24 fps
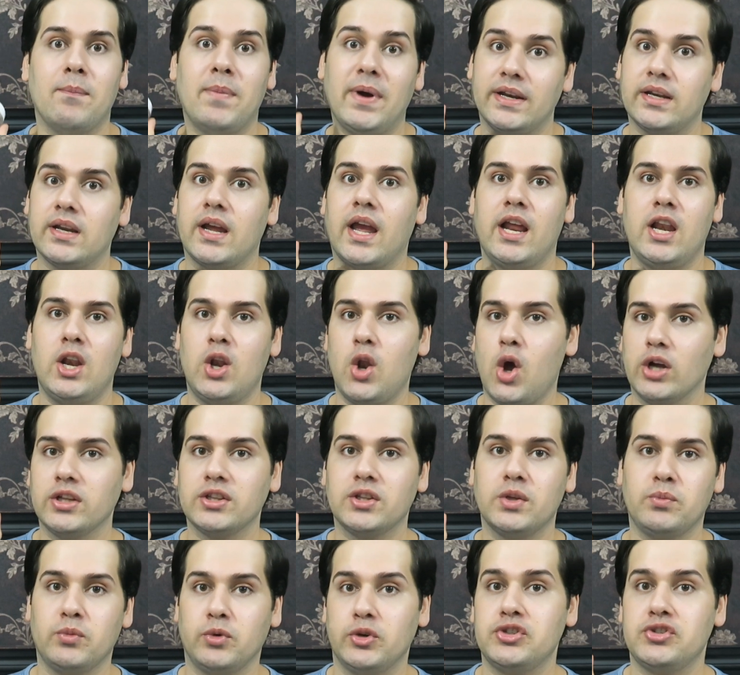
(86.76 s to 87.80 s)
but it
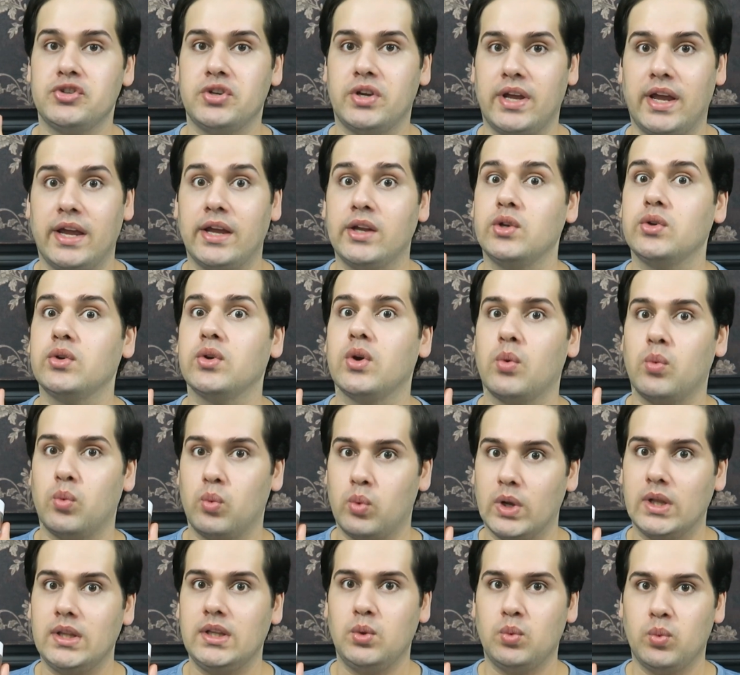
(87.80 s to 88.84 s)
lock the moisture in
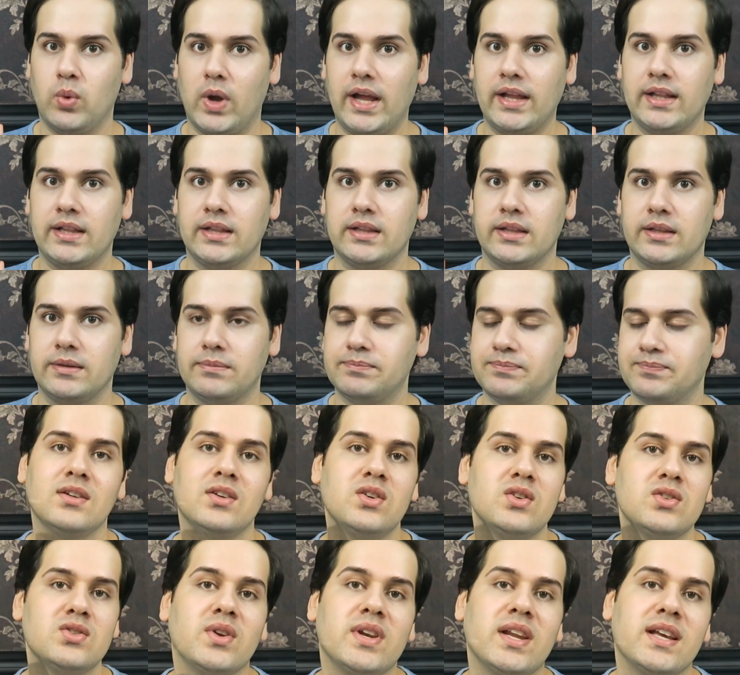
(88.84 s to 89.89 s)
really well.
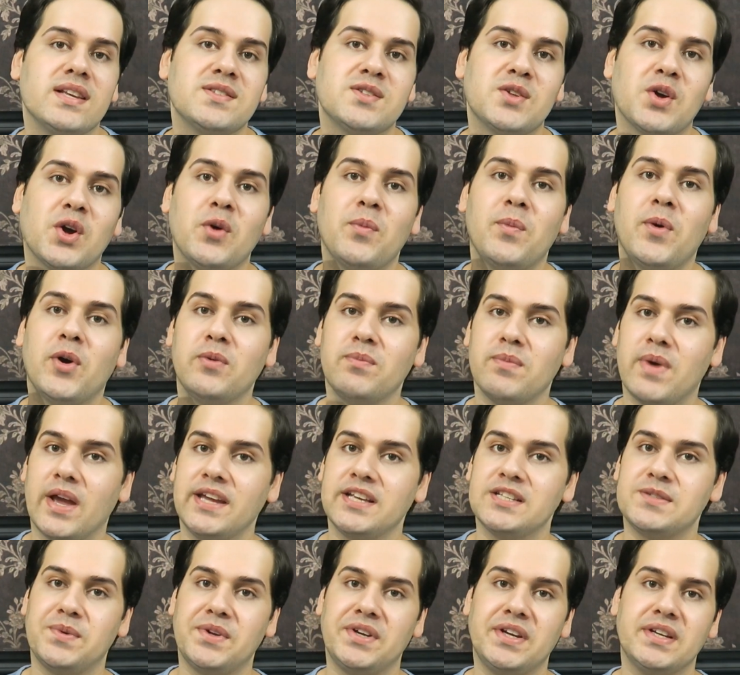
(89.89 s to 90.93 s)
So let's talk about my
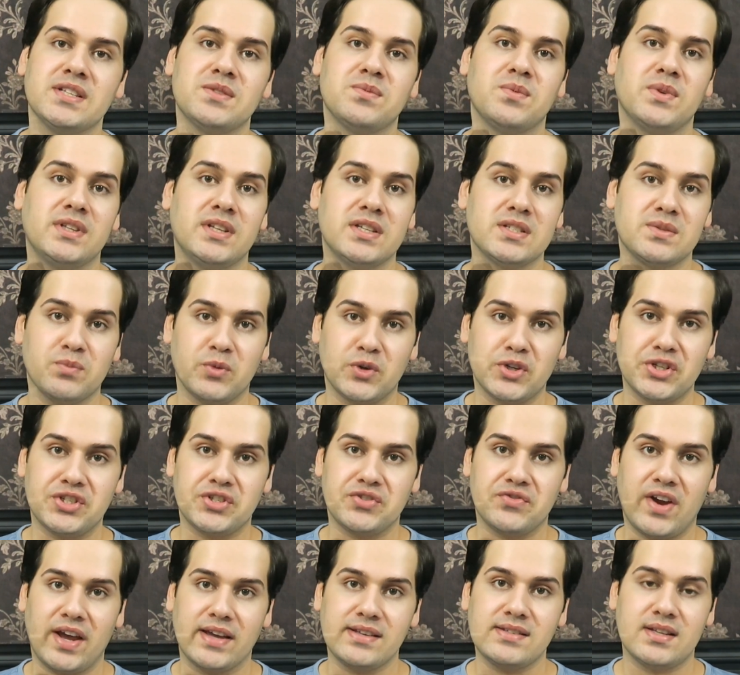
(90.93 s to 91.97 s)
experience with this
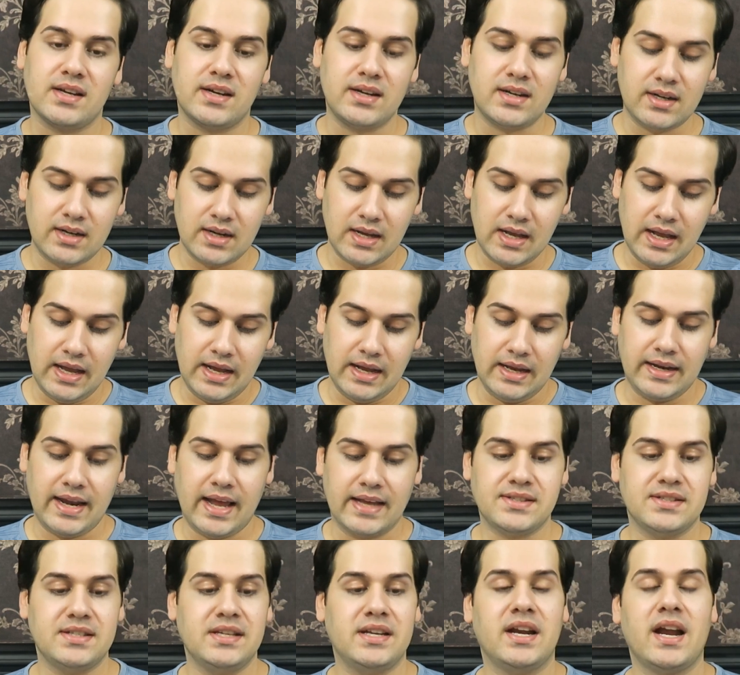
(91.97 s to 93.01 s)
moisturizer.
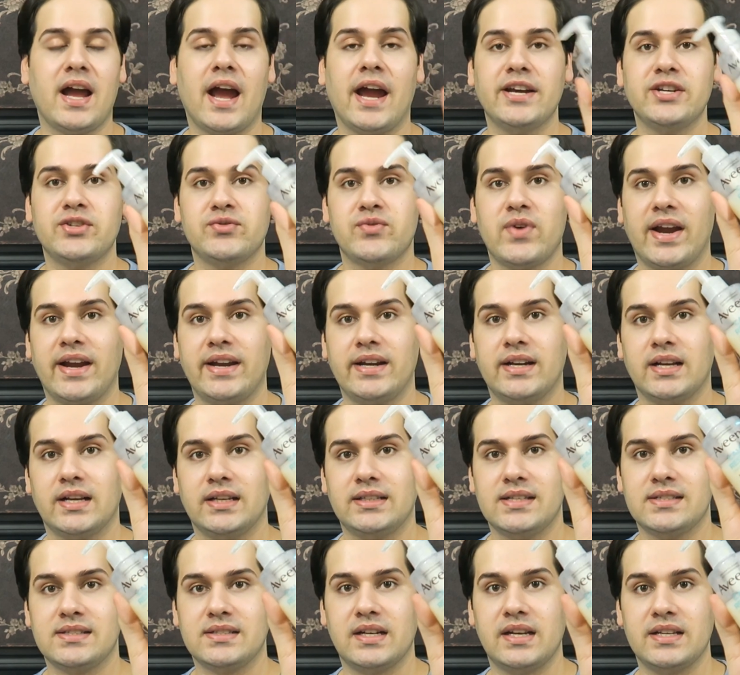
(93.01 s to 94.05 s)
Last year I tried
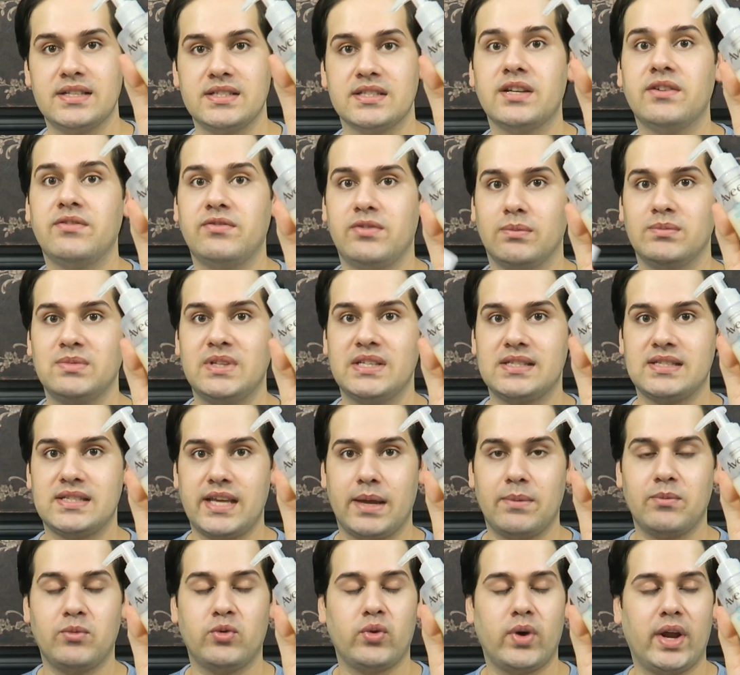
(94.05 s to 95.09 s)
this cleanser from the
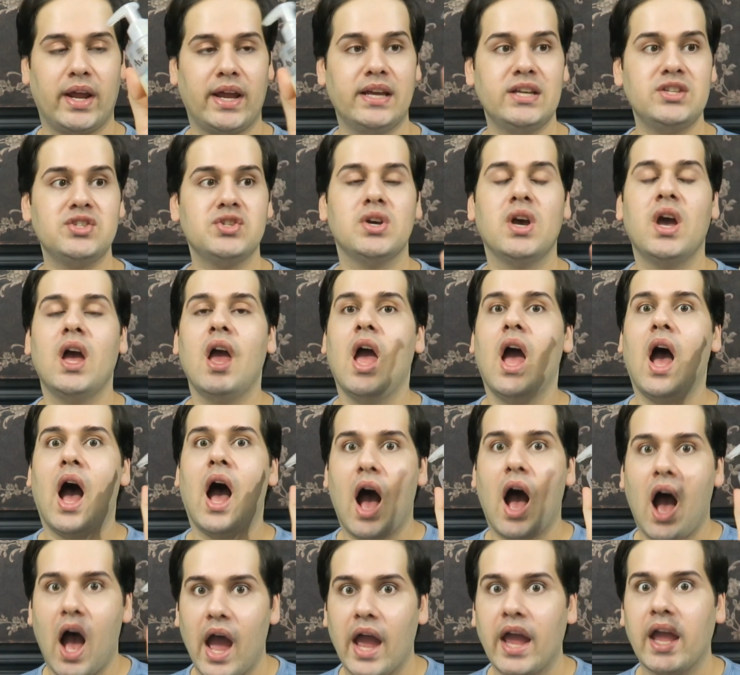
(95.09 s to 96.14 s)
same range.
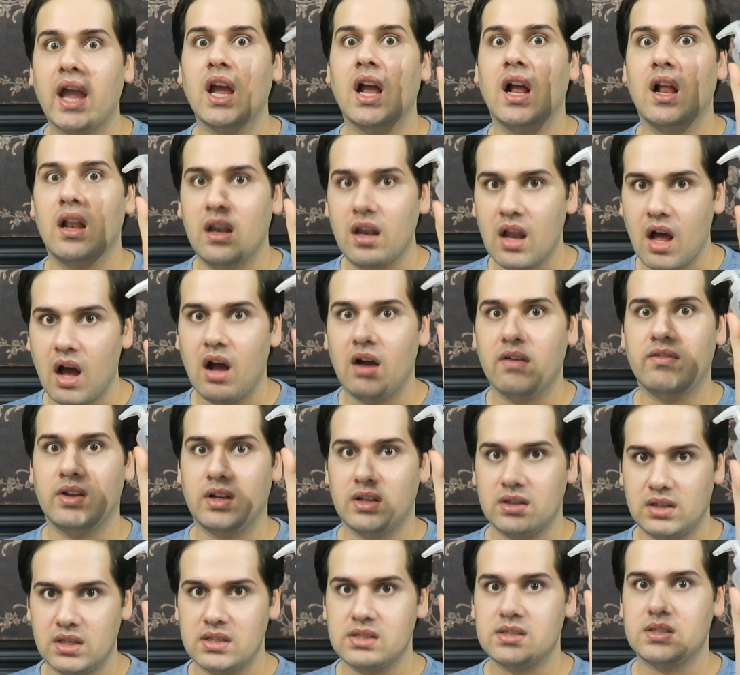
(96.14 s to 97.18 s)
I love
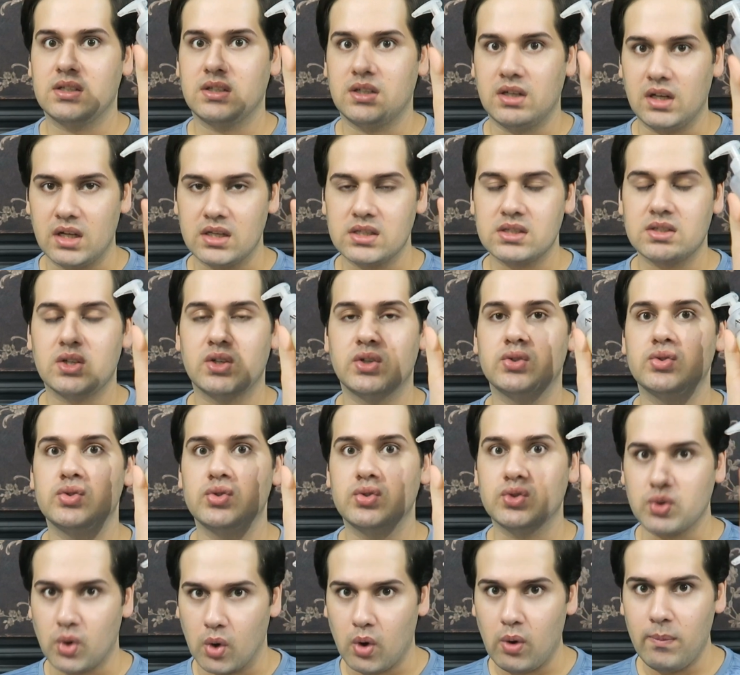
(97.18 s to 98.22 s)
this cleanser
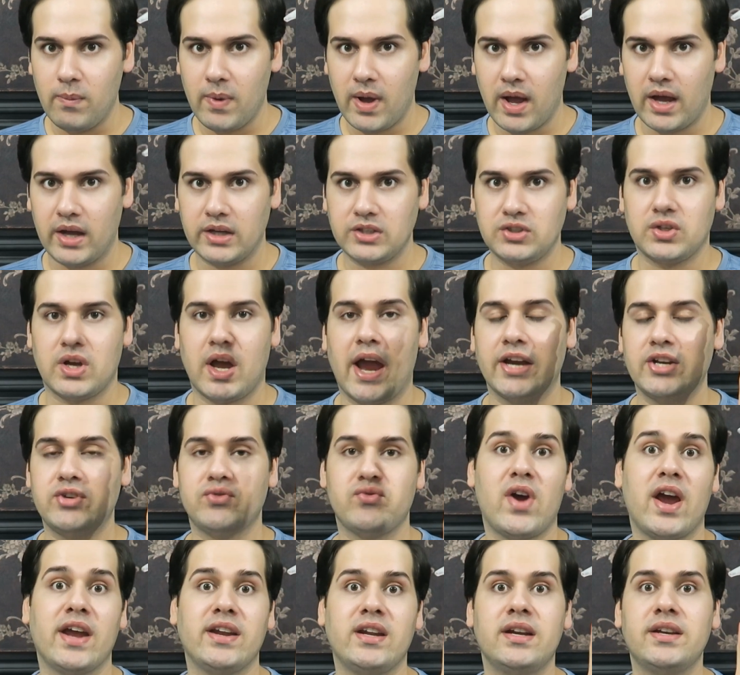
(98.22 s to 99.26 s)
so much. I
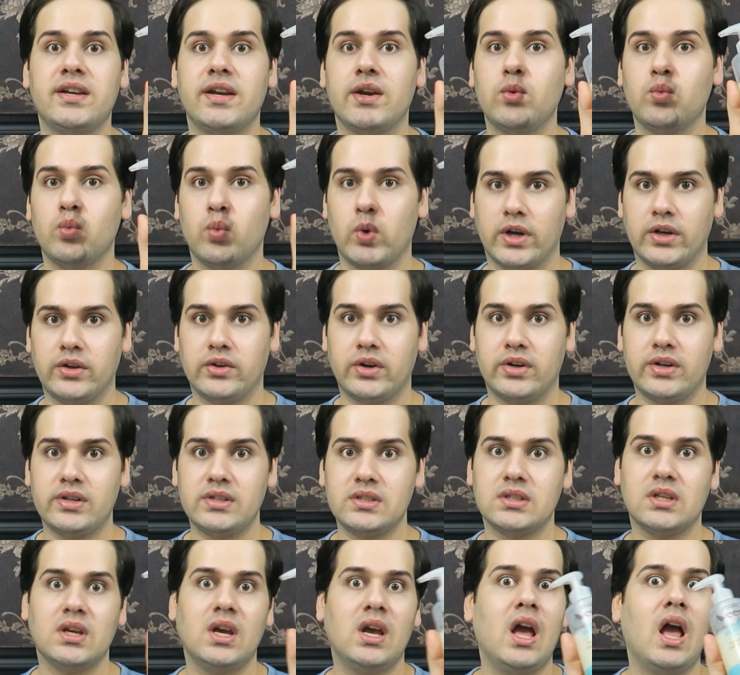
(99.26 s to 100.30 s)
tried it in
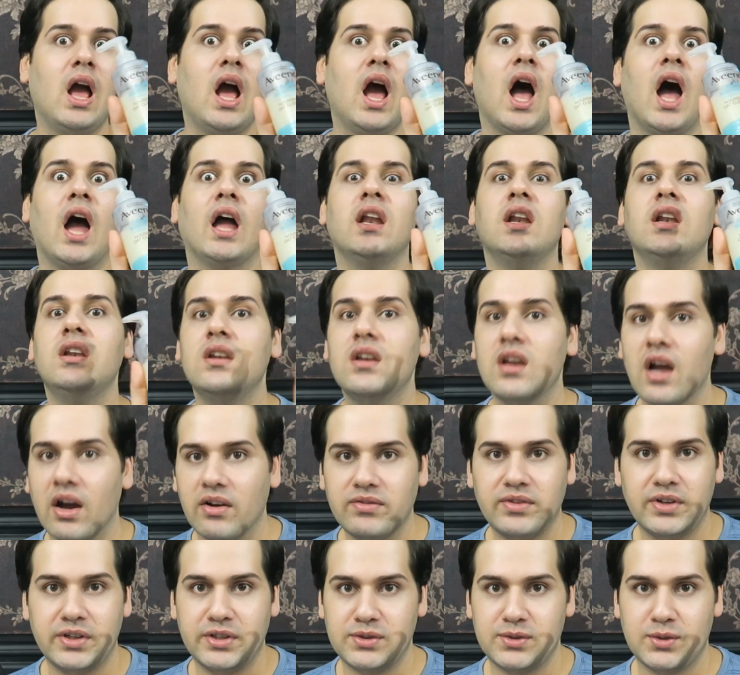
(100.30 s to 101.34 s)
winters. I
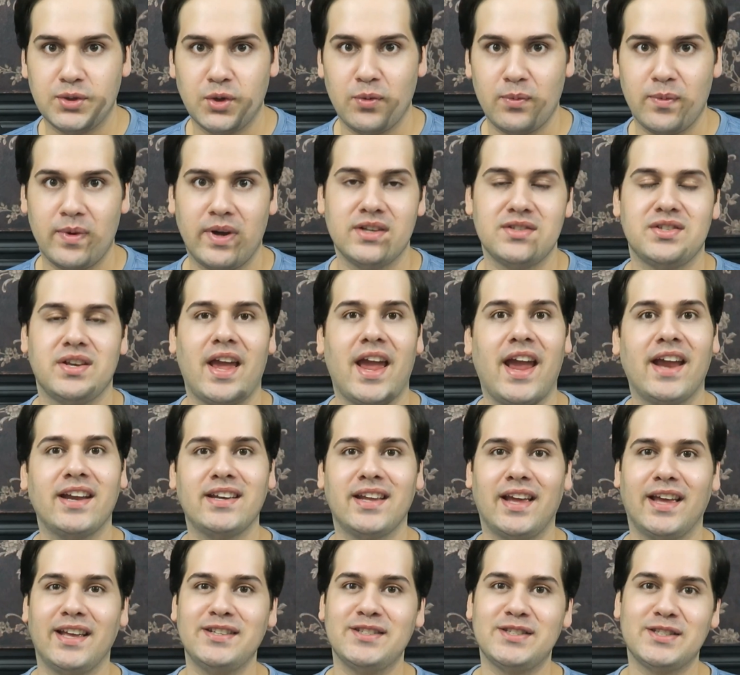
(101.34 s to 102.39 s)
loved it so much.
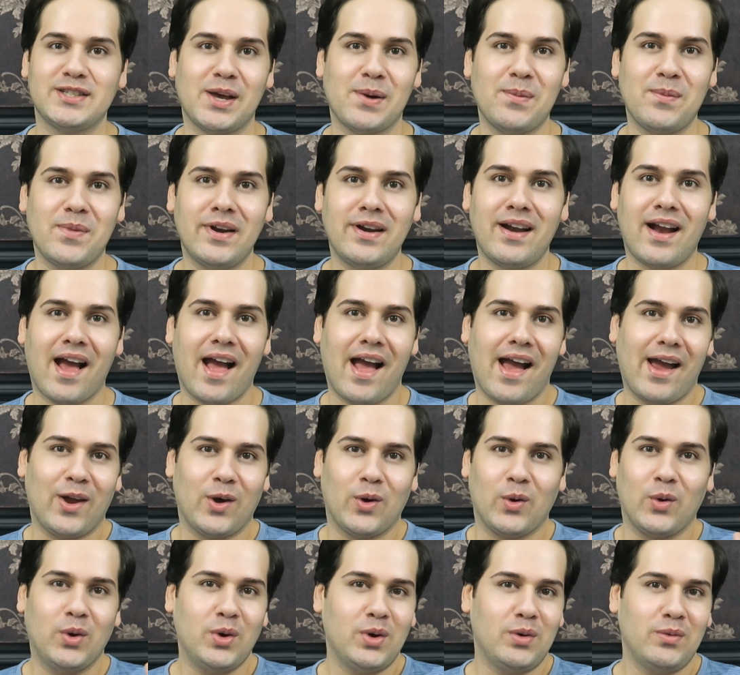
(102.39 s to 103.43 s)
And in summer, I
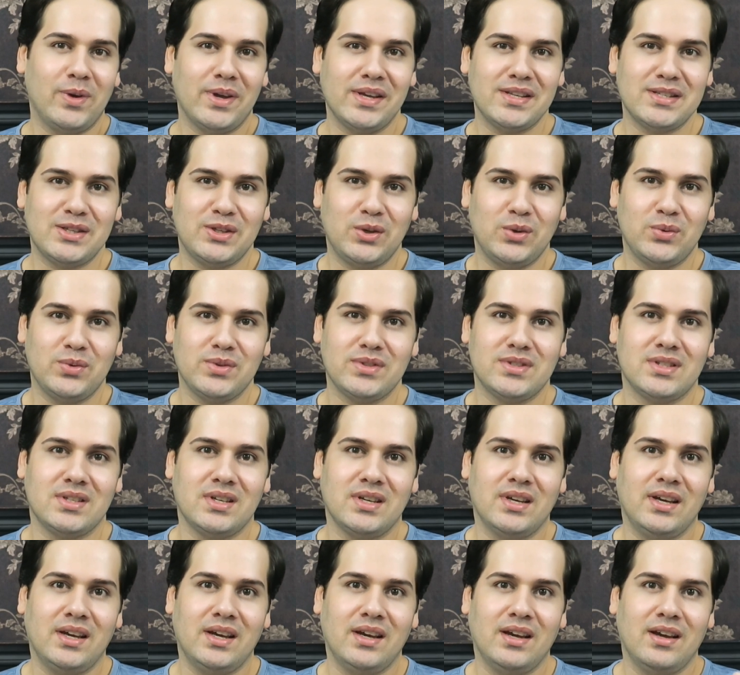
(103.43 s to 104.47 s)
always used
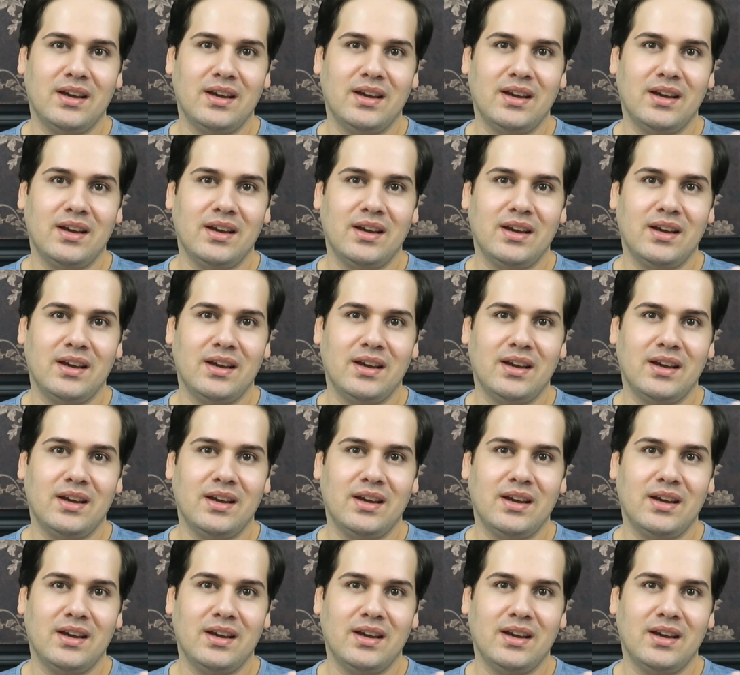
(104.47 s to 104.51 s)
